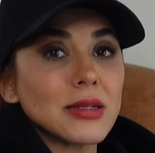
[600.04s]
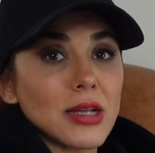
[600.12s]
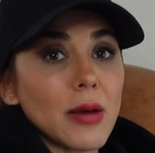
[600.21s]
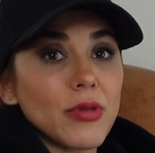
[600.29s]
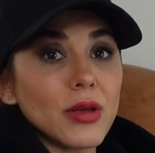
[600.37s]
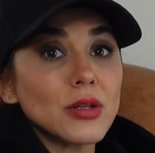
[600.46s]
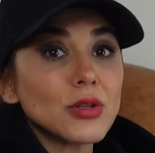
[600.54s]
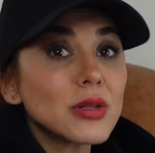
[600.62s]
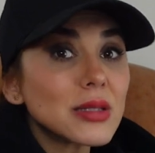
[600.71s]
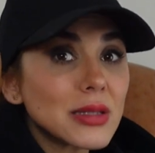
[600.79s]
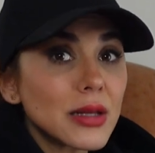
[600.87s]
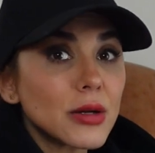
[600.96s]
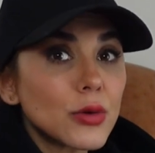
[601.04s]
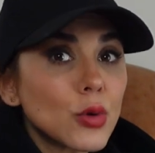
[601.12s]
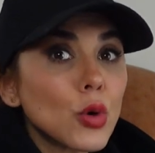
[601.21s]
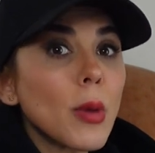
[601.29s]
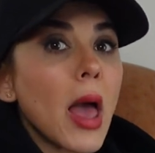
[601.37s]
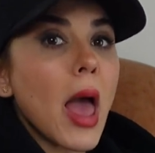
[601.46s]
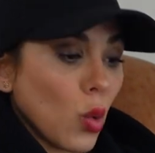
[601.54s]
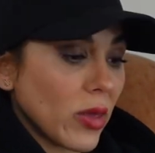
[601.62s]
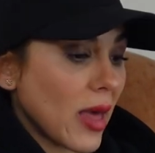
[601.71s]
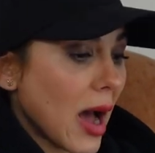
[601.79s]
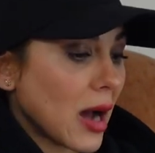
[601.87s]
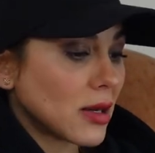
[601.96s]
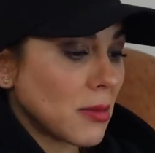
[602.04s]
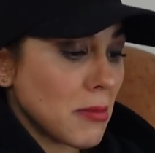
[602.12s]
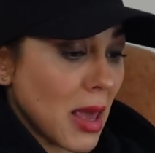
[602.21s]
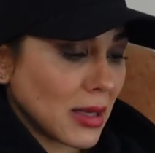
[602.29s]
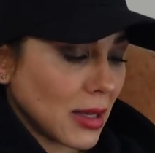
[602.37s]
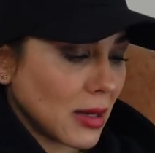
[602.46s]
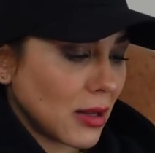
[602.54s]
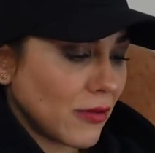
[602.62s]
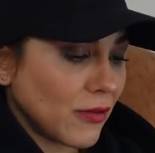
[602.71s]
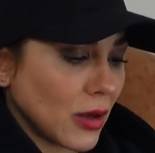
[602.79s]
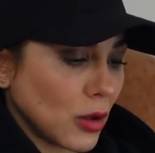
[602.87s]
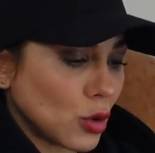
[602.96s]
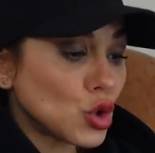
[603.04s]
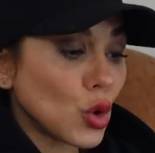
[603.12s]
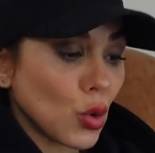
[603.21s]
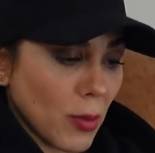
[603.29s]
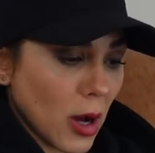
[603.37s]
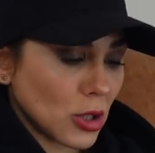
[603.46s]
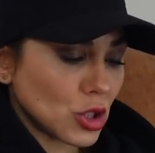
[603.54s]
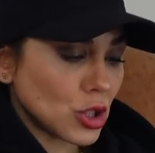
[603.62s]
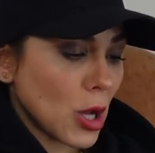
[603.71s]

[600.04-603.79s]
depth into this little room without making it feel too much.